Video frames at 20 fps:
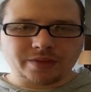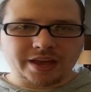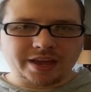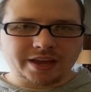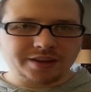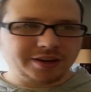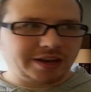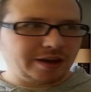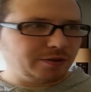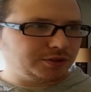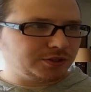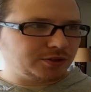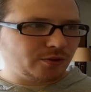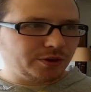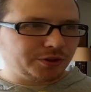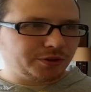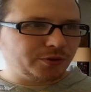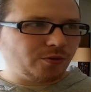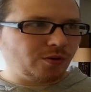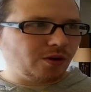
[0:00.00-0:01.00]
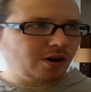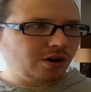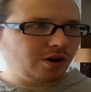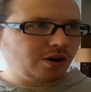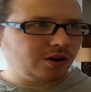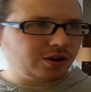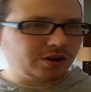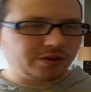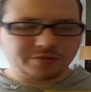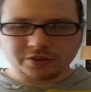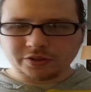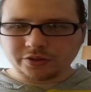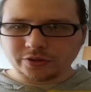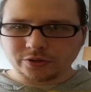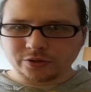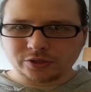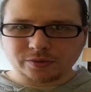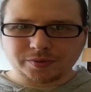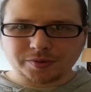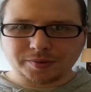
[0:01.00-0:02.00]
and I was going through all of the
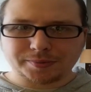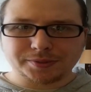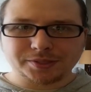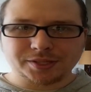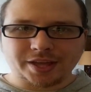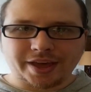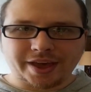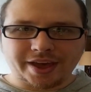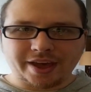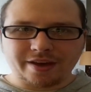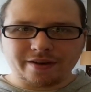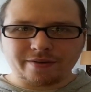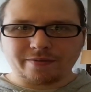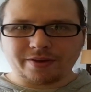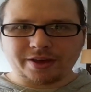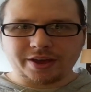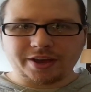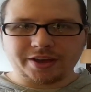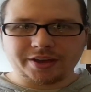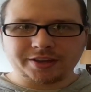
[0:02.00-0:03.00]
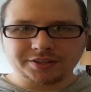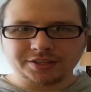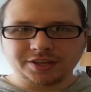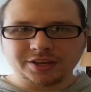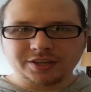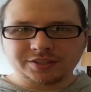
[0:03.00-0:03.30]
little subscriptions I have and